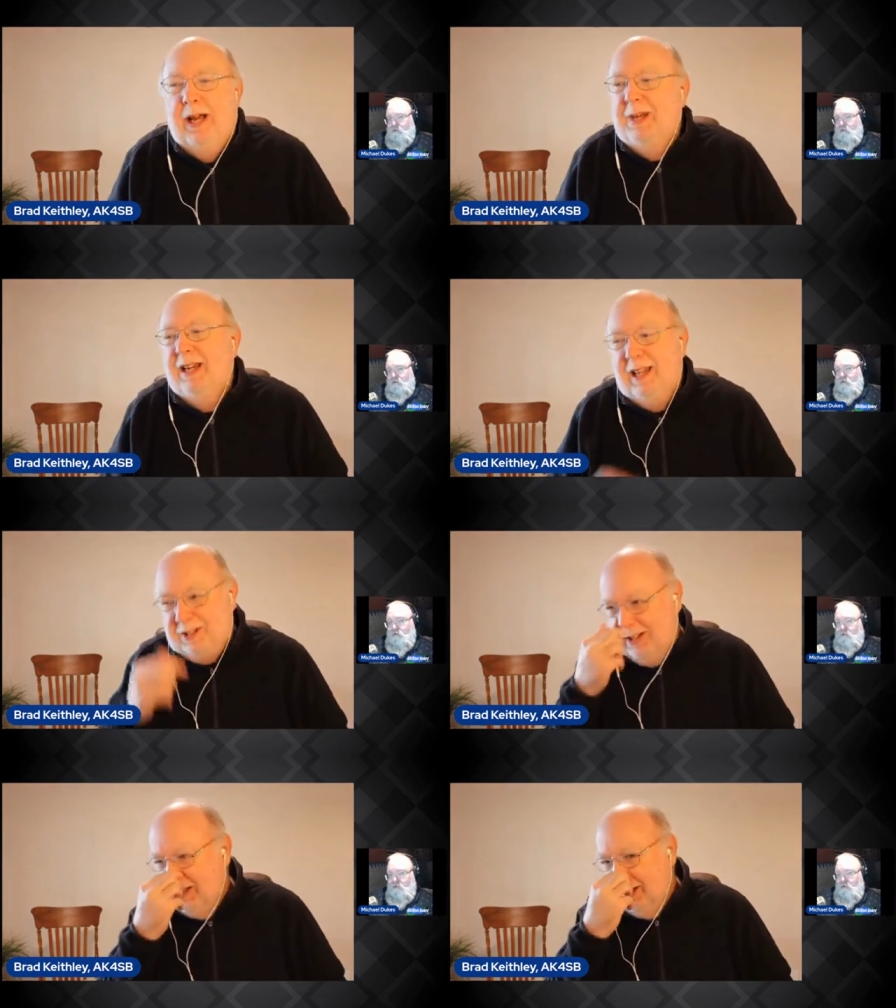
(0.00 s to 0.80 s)
I mean,
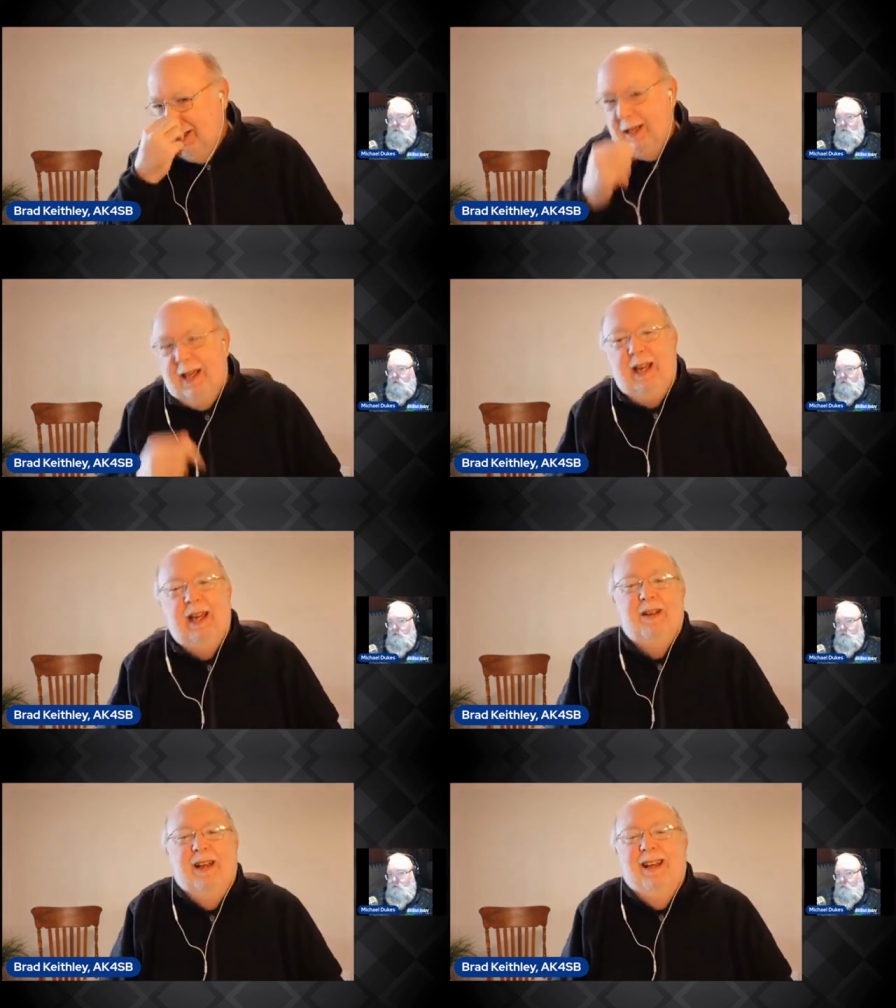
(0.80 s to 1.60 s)
it's,
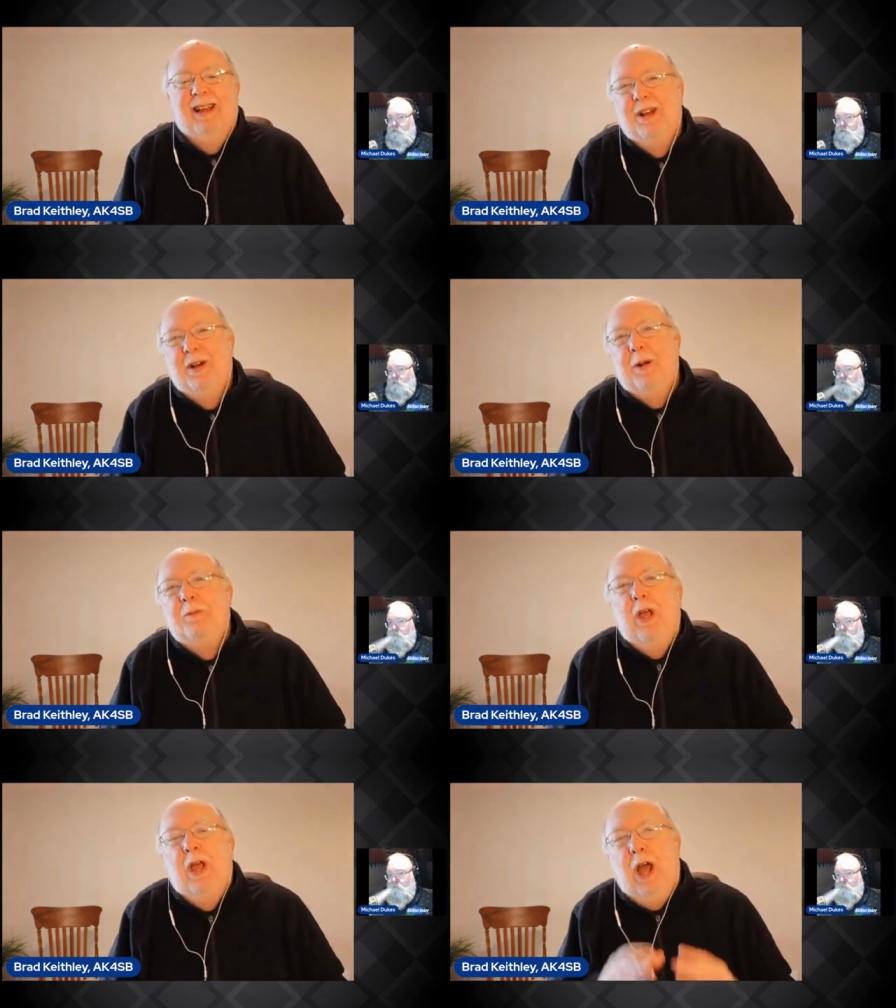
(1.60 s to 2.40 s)
it,
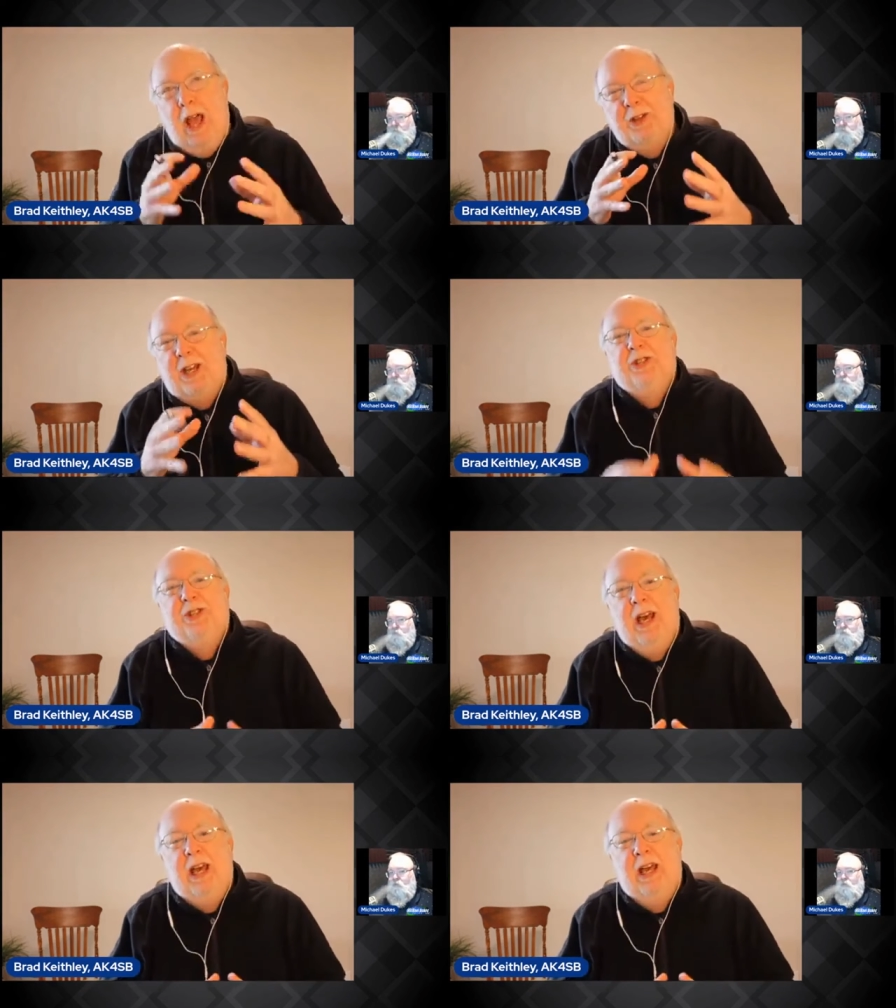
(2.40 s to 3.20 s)
as I say,